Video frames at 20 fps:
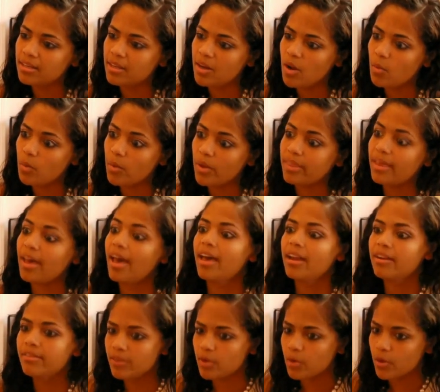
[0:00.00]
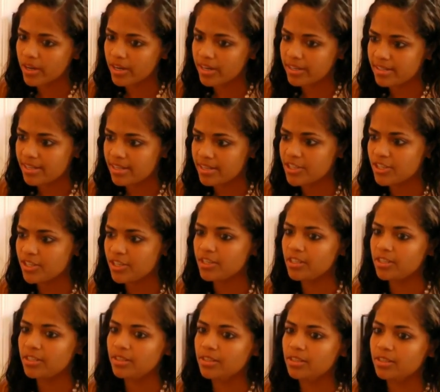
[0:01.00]
you know, when the head of an
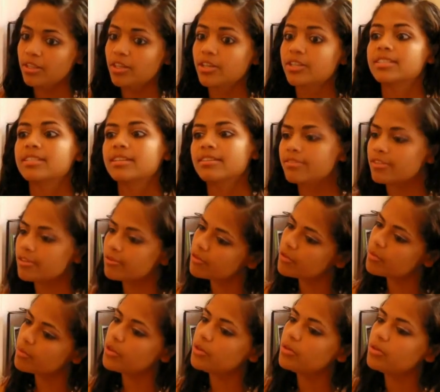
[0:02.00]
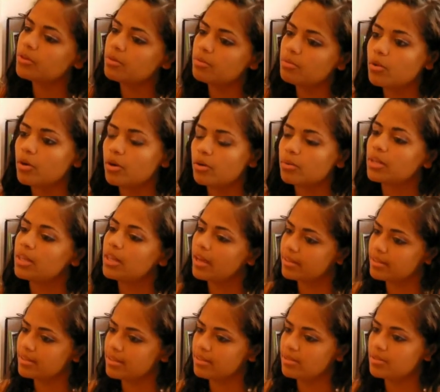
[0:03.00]
organization looks different from you, you're more
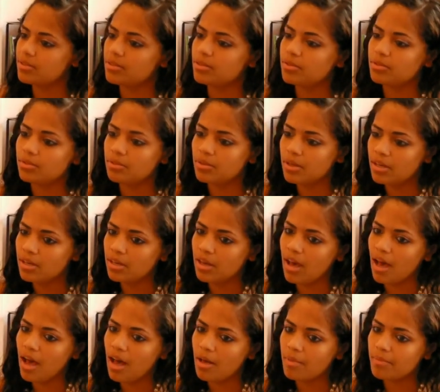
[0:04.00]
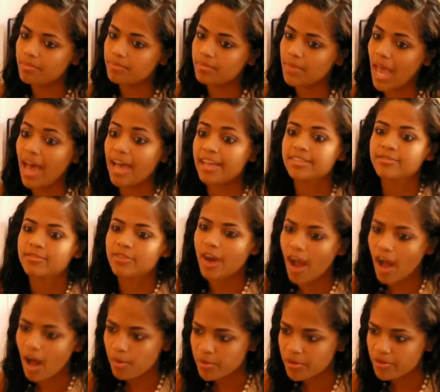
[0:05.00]
reluctant to ask for
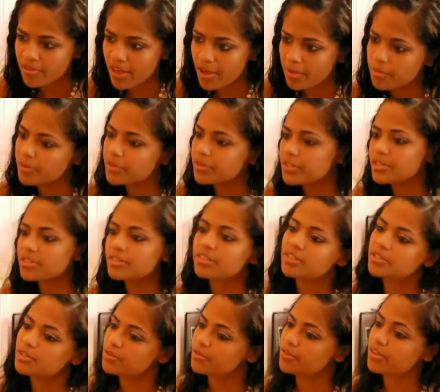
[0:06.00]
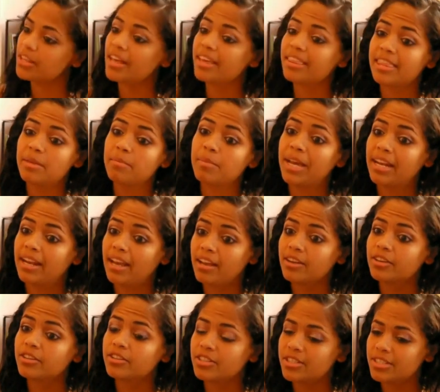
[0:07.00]
help of that person because you feel like they might not
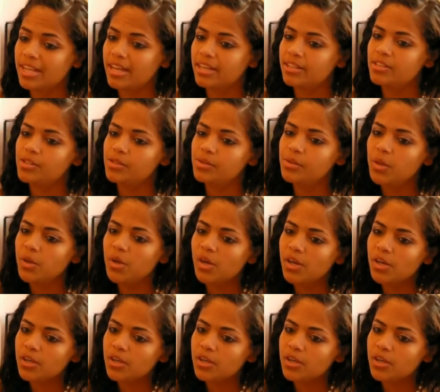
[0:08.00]
understand you.